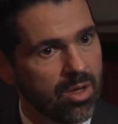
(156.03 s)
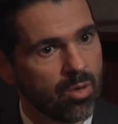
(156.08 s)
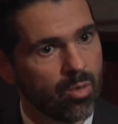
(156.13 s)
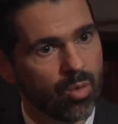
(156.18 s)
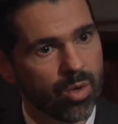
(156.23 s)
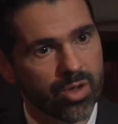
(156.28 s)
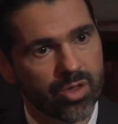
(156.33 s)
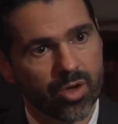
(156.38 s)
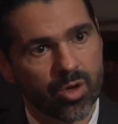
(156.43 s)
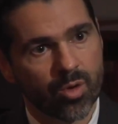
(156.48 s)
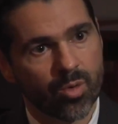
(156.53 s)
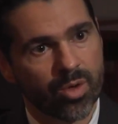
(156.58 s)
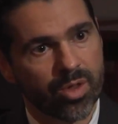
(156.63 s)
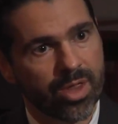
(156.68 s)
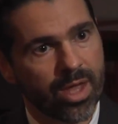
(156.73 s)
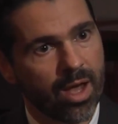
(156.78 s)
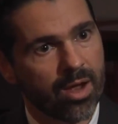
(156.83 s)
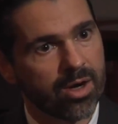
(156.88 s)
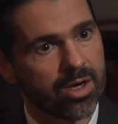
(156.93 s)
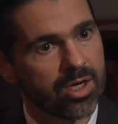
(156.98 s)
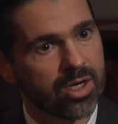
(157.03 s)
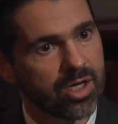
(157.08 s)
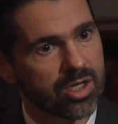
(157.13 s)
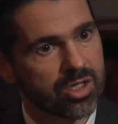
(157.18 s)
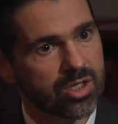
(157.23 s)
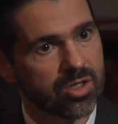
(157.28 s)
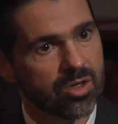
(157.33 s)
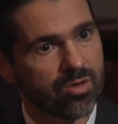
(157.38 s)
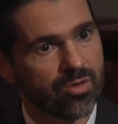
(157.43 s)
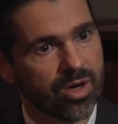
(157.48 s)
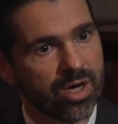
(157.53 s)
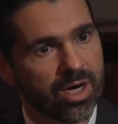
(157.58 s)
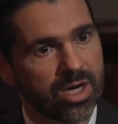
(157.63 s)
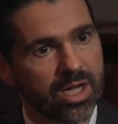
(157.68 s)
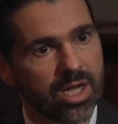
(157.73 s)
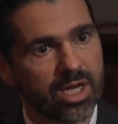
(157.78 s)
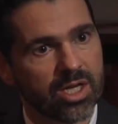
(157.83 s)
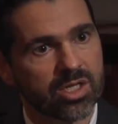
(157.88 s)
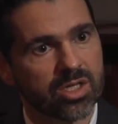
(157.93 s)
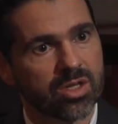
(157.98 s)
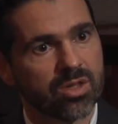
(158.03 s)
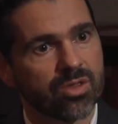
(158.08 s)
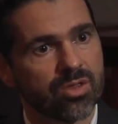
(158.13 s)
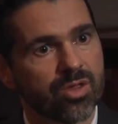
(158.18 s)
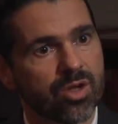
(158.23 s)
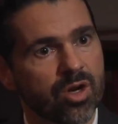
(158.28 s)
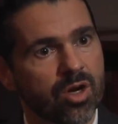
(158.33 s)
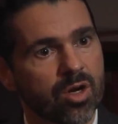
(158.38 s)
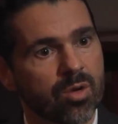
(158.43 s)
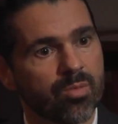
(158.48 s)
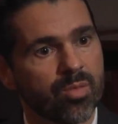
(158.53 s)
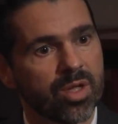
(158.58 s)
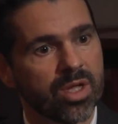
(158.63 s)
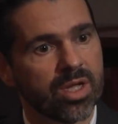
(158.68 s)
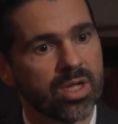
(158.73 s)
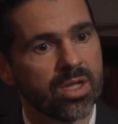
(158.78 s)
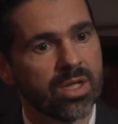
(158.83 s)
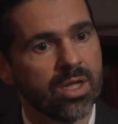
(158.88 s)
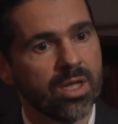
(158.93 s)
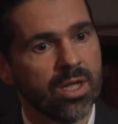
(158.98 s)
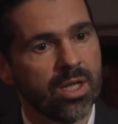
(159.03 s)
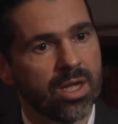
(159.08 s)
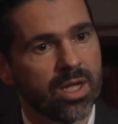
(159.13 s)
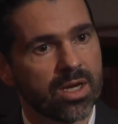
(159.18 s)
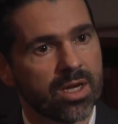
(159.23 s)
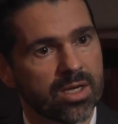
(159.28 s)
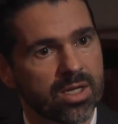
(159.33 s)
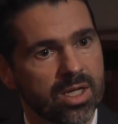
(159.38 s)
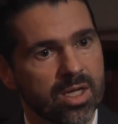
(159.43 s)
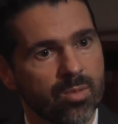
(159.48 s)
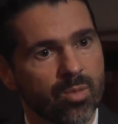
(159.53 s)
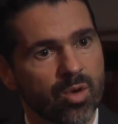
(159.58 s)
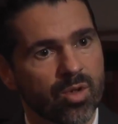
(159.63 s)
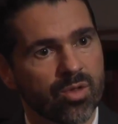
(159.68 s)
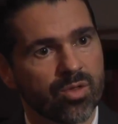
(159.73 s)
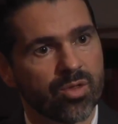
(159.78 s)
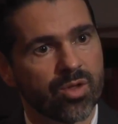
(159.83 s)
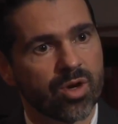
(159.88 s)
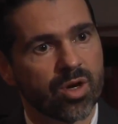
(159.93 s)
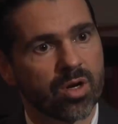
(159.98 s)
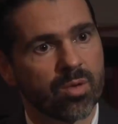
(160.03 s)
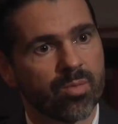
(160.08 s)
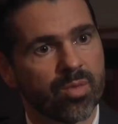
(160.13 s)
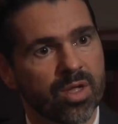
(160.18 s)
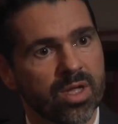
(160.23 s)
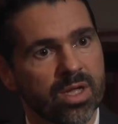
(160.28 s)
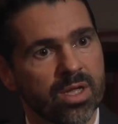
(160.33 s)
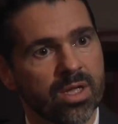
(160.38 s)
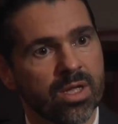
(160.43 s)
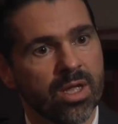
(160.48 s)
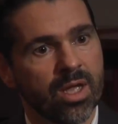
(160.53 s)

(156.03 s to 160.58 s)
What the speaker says: with or without additional radiation therapy and chemotherapy,